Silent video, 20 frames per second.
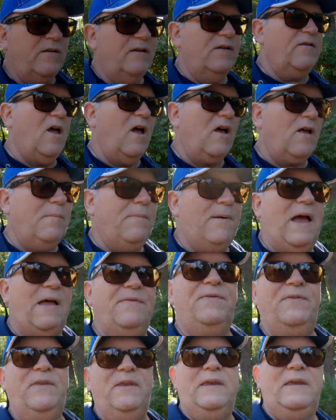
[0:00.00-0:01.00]
talk about
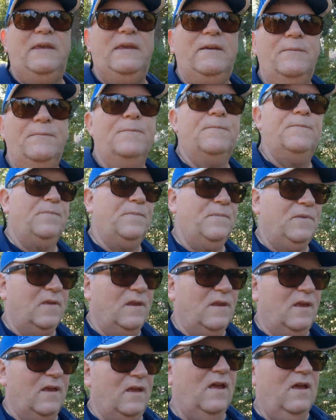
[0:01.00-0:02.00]
the
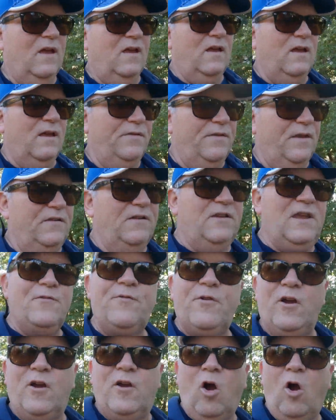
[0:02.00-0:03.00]

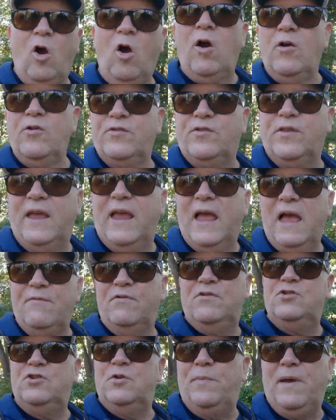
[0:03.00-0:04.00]
different cars they have
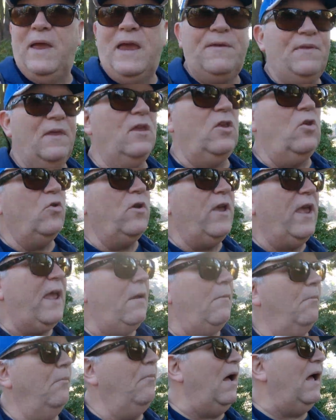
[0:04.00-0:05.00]
in Japan that you
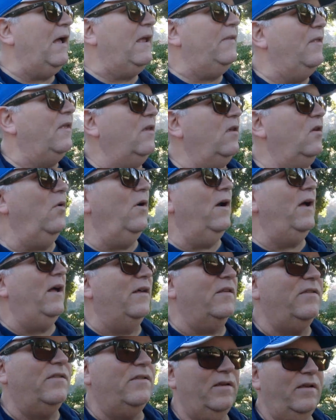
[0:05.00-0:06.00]
can't buy in the
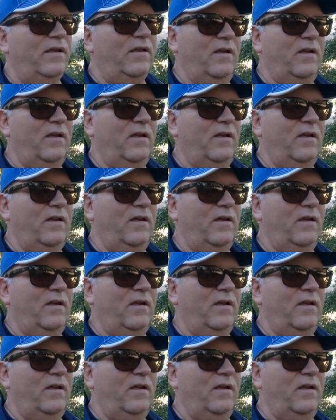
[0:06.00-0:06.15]
US.